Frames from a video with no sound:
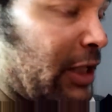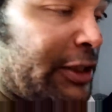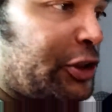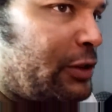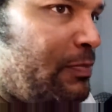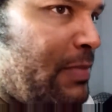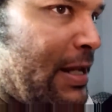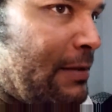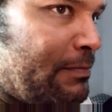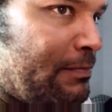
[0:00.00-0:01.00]
That's just
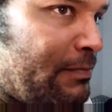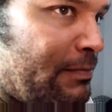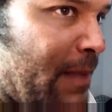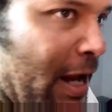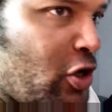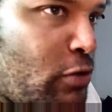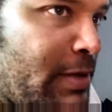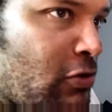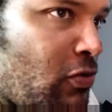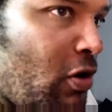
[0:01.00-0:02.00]
me. I
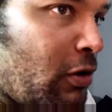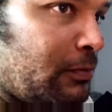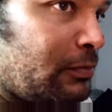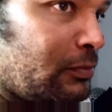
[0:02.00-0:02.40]
could be wrong.